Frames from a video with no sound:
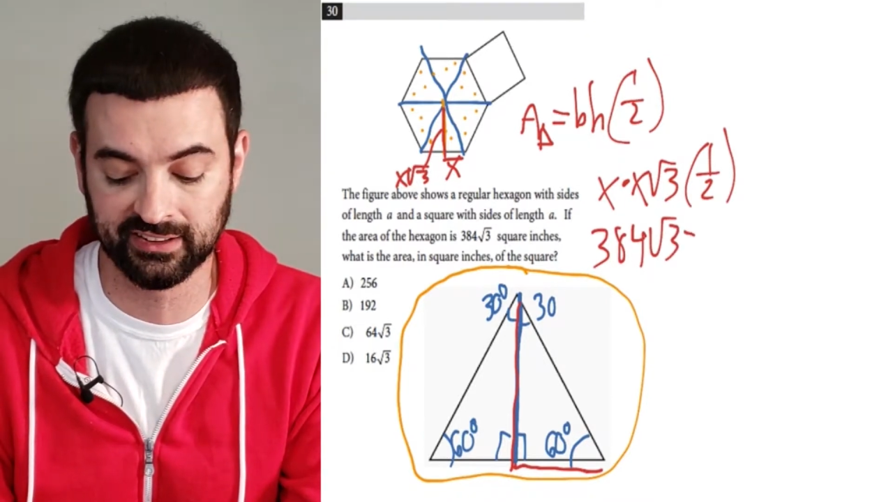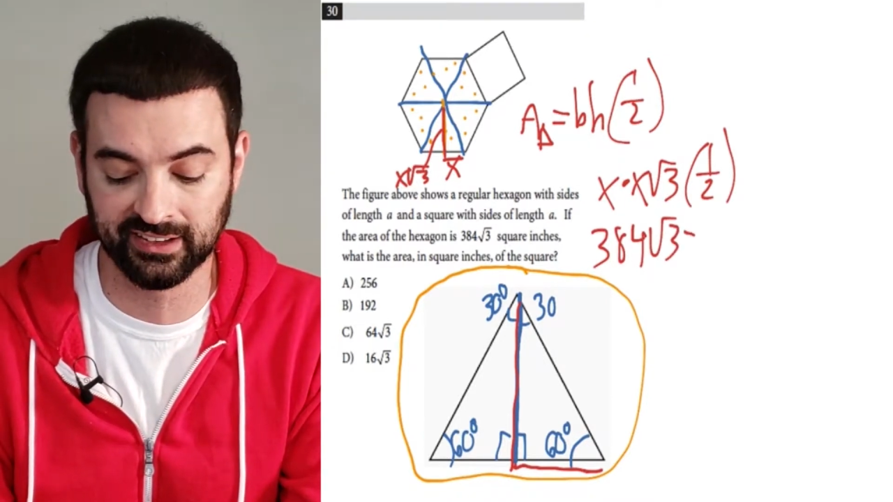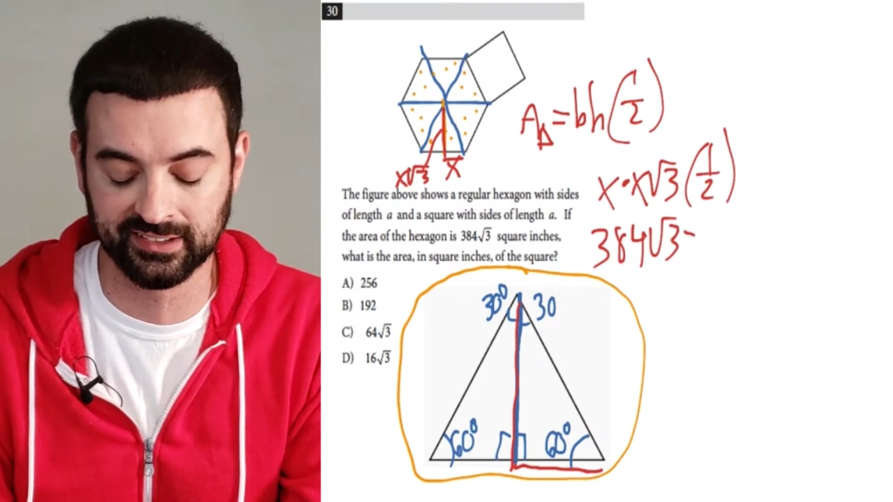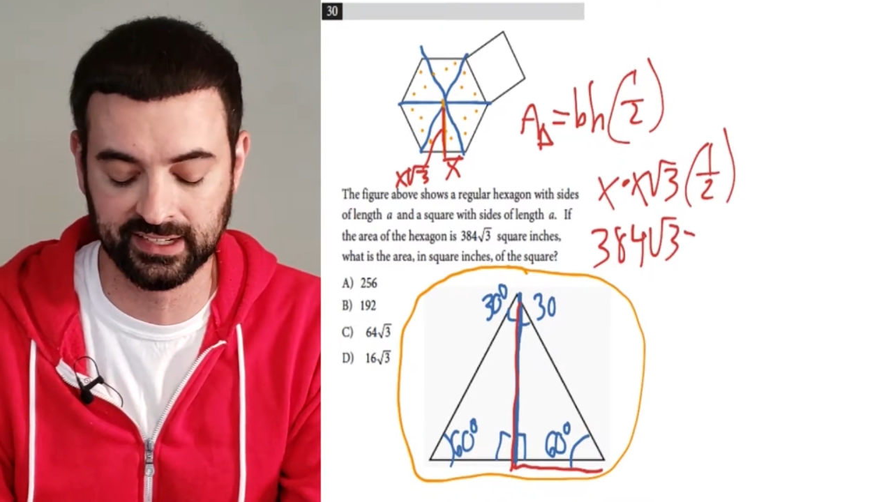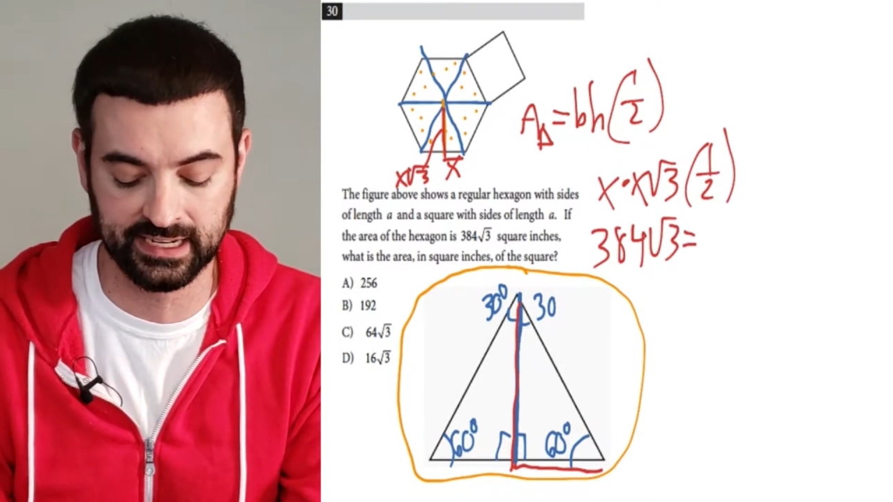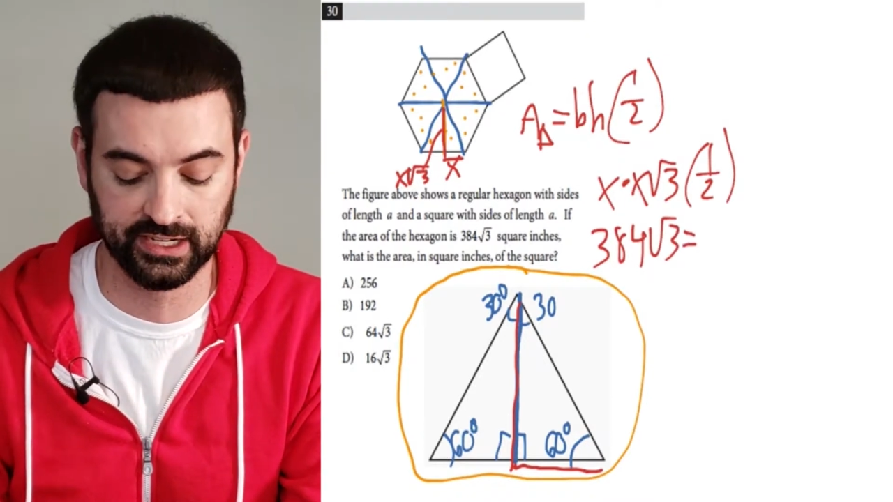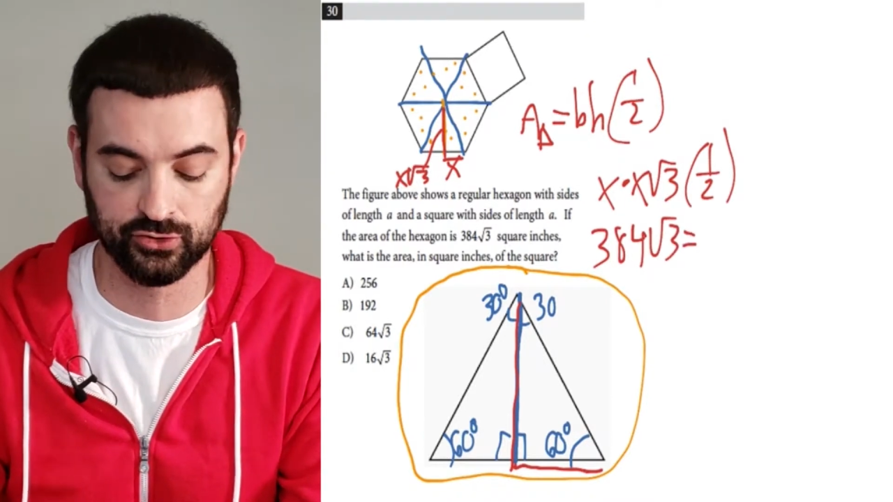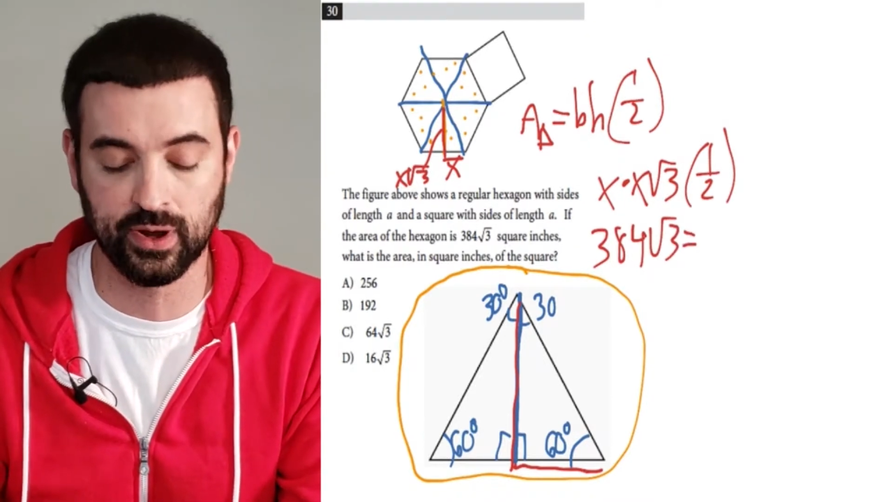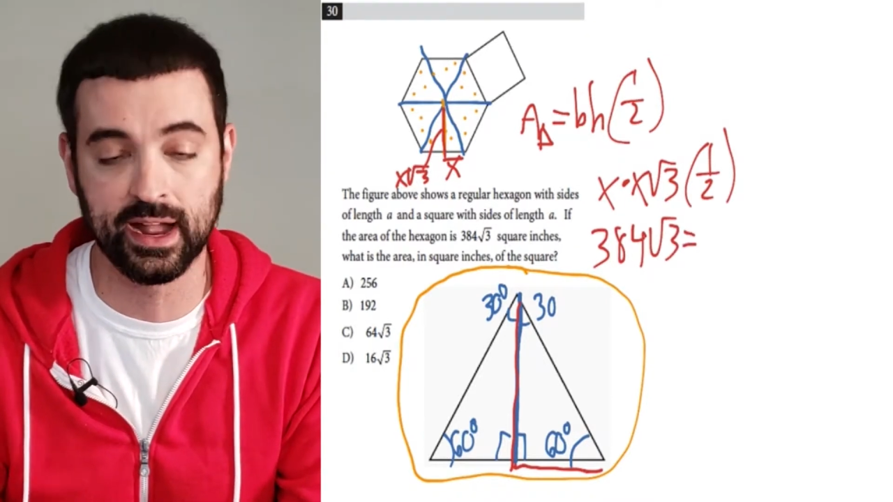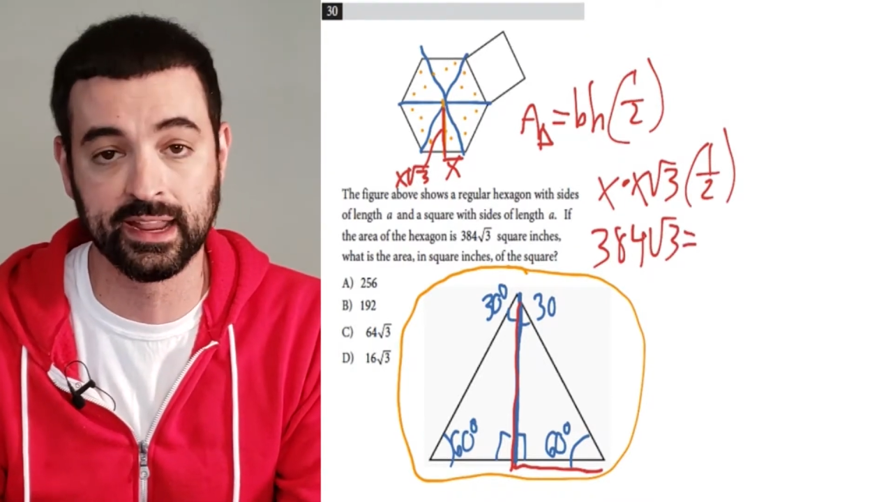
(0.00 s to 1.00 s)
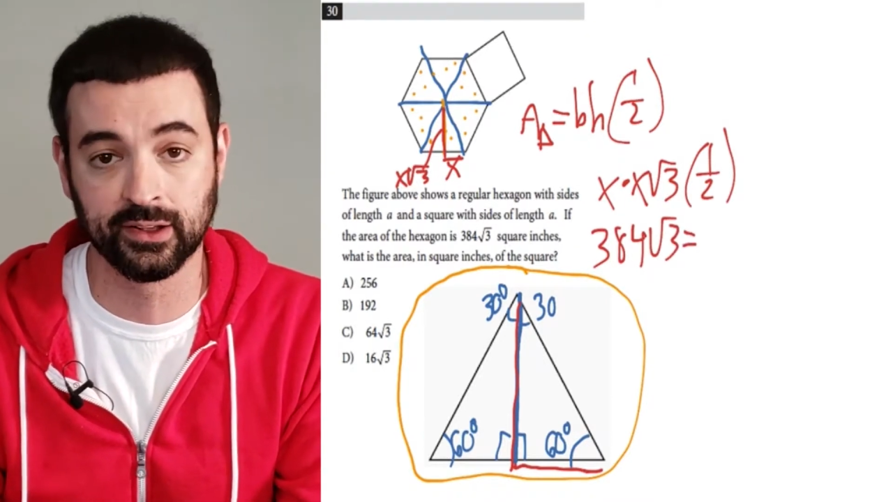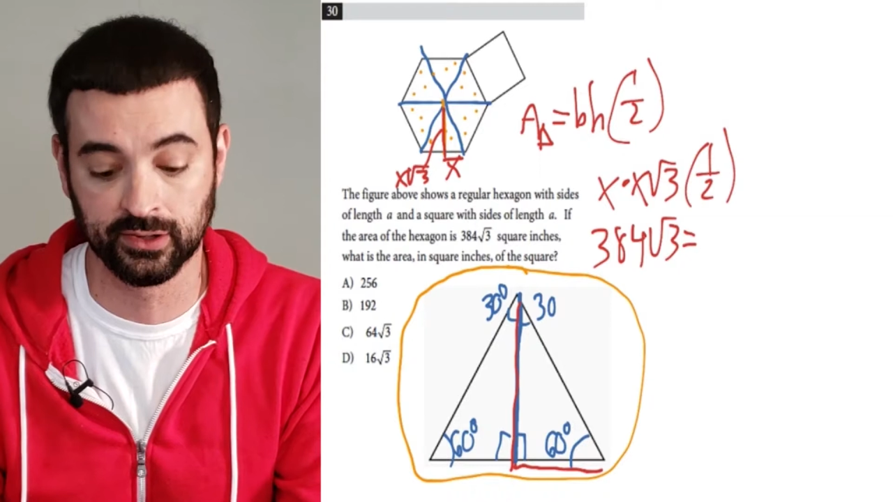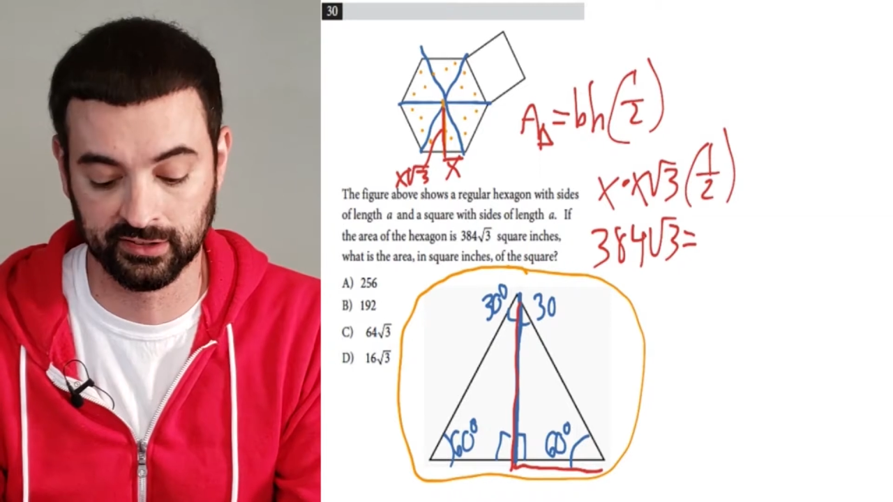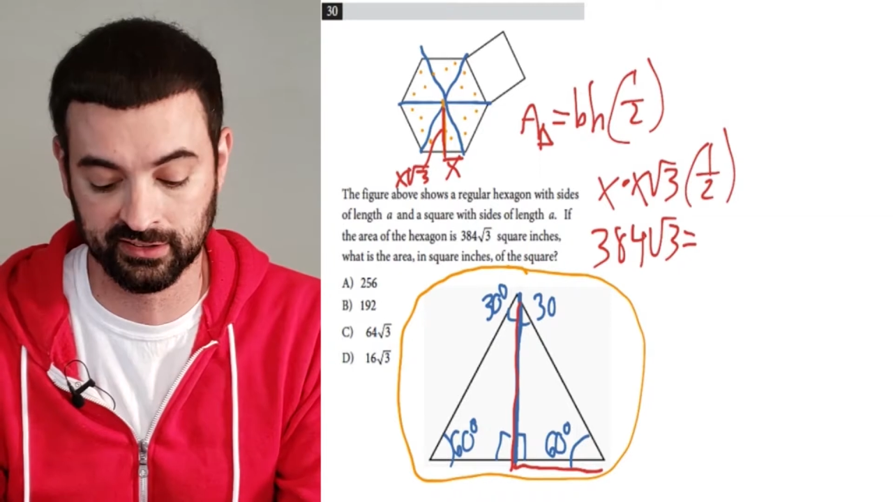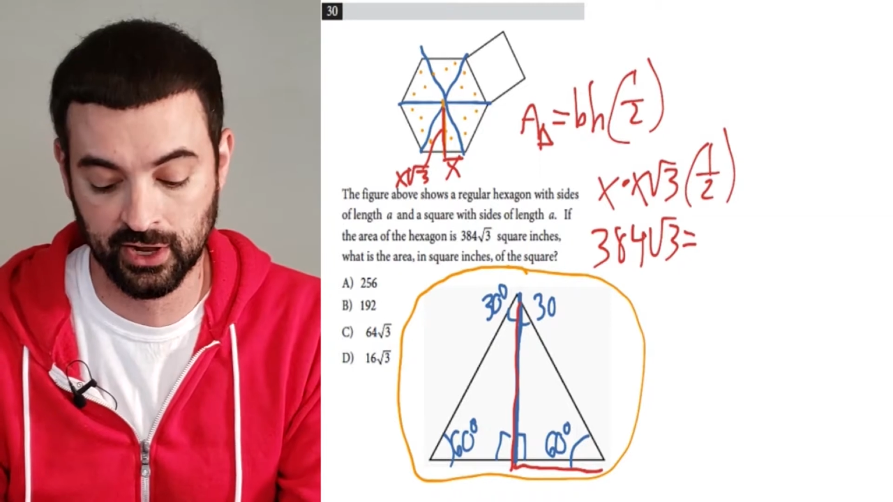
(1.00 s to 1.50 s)
60, 90
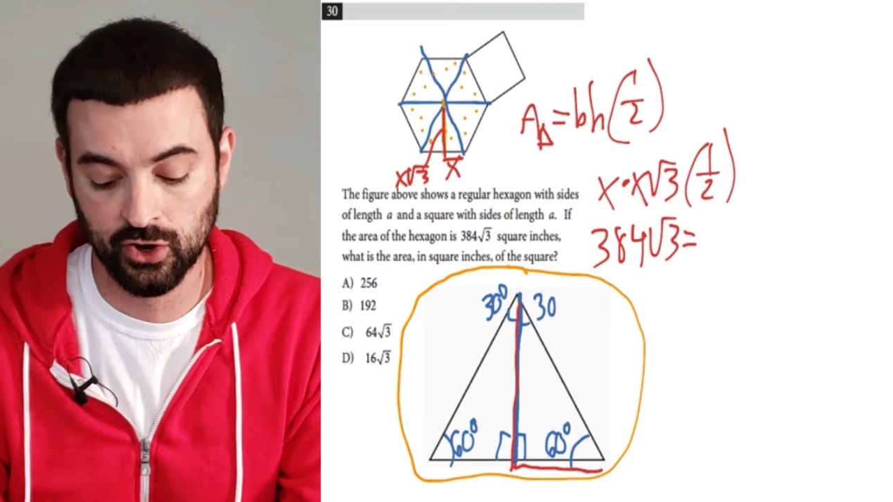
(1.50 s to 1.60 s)
triangles,